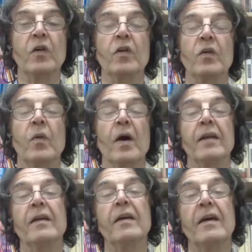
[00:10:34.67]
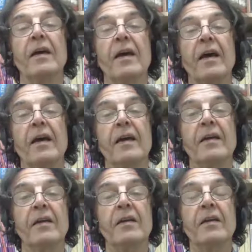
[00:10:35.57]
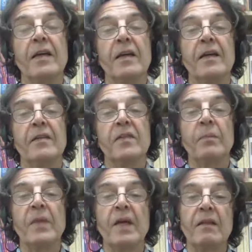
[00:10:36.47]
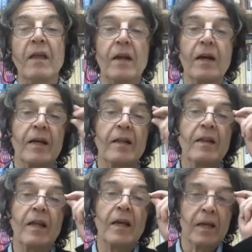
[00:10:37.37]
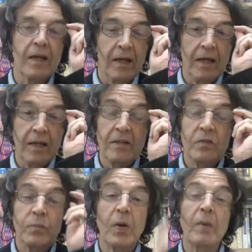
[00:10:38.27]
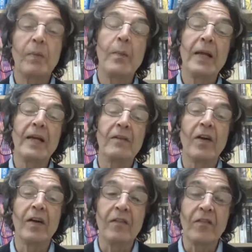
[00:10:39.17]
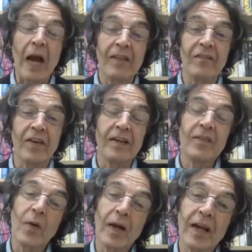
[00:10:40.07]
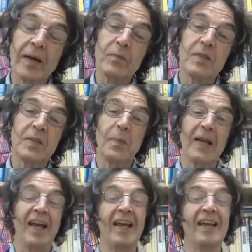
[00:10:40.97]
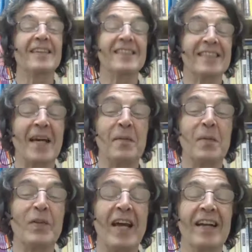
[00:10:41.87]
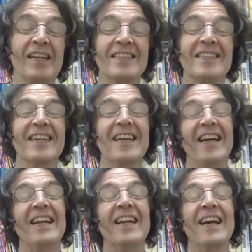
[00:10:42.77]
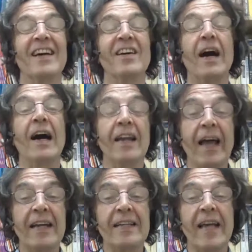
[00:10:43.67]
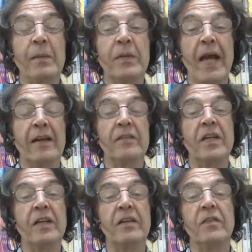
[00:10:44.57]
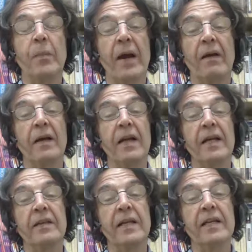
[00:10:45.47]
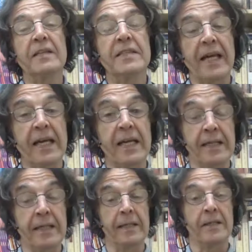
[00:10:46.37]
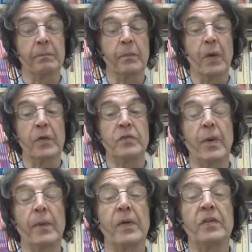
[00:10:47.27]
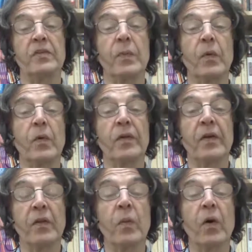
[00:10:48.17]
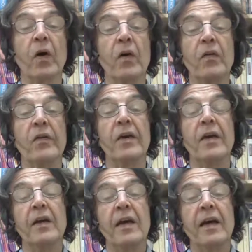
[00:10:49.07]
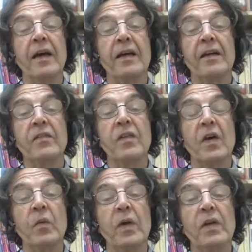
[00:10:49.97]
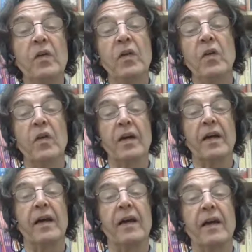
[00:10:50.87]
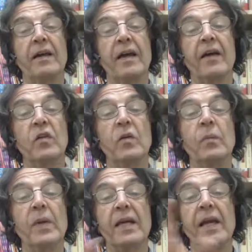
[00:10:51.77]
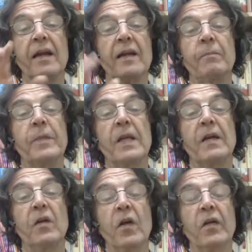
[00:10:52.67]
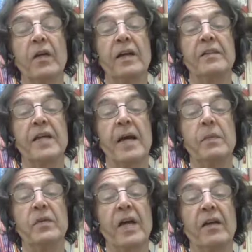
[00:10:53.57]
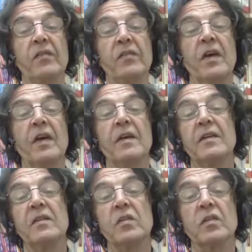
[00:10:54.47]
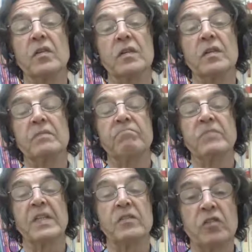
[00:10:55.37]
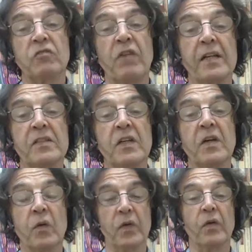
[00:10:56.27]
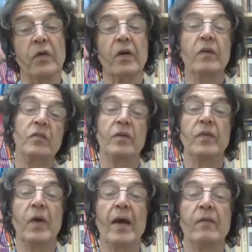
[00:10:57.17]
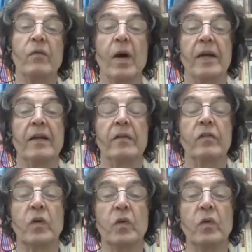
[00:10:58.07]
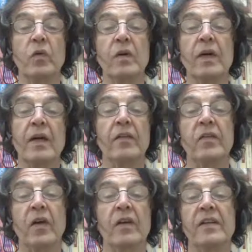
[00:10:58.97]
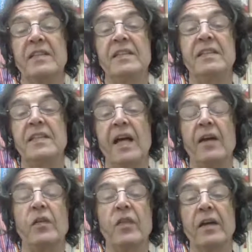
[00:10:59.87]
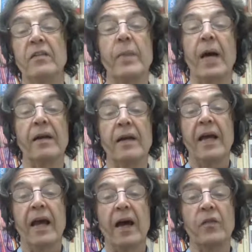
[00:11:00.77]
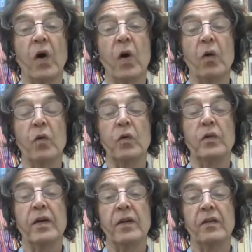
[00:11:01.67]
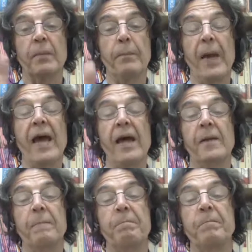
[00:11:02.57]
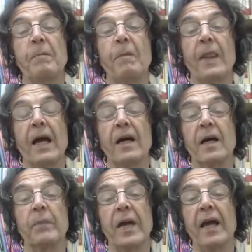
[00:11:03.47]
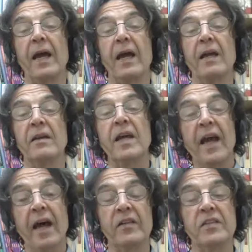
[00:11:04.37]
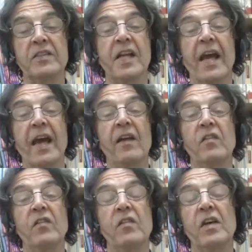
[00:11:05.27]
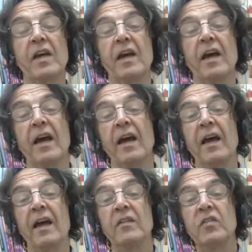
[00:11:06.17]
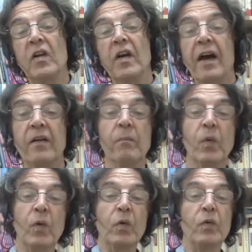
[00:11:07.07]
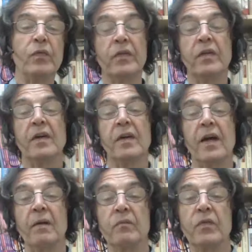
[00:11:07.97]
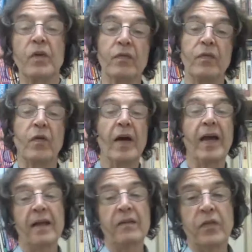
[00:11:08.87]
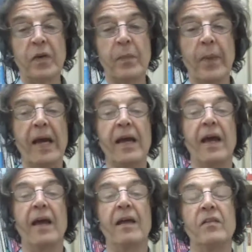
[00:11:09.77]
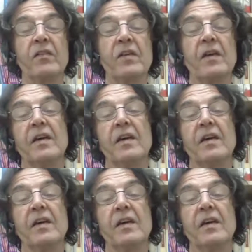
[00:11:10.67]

good one, and it's something that I think is probably very relevant when it comes to playing table tennis. Now, I like table tennis. It is apparently the second most popular sport in the world, and when you look at how you begin learning table tennis, your instructor or your coach, if you have one at school, is going to tell you things about how to hold the bat, and how to stand, and how to move for your forehand, for your backhand,